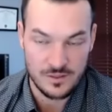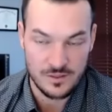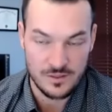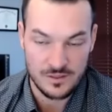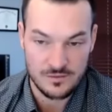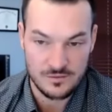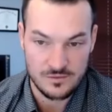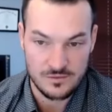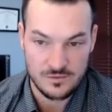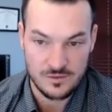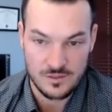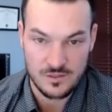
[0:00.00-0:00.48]

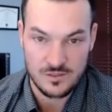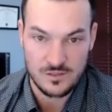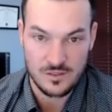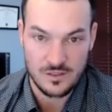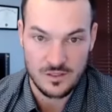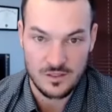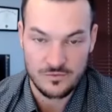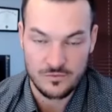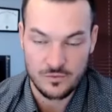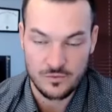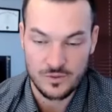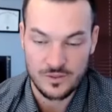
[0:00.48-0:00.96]
like to
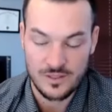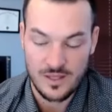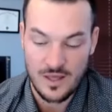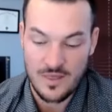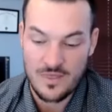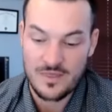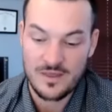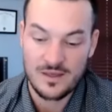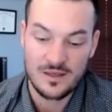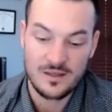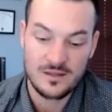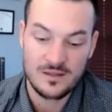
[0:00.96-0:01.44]
start off with,
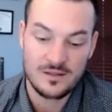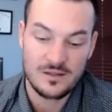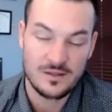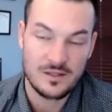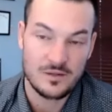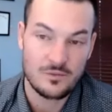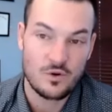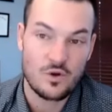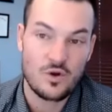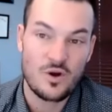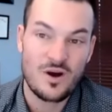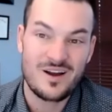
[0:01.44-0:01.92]
and then
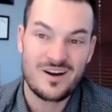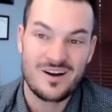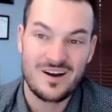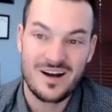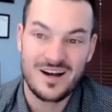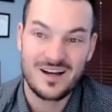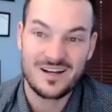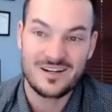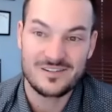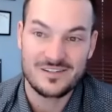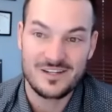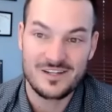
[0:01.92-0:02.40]
they require a
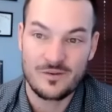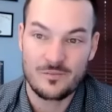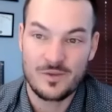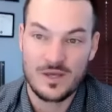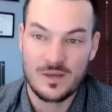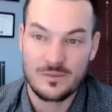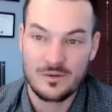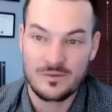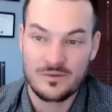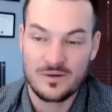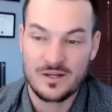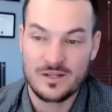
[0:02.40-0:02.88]
higher down
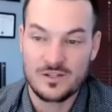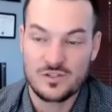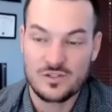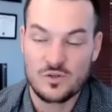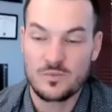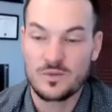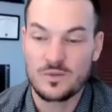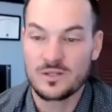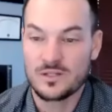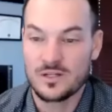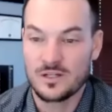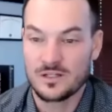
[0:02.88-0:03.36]
payment, right? So
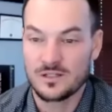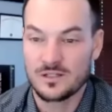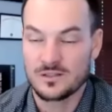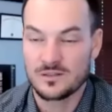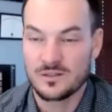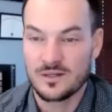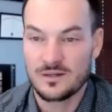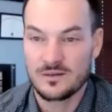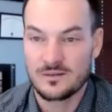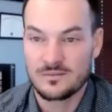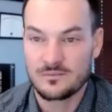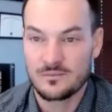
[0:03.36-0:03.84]
a million
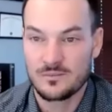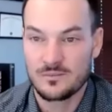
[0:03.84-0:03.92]
dollar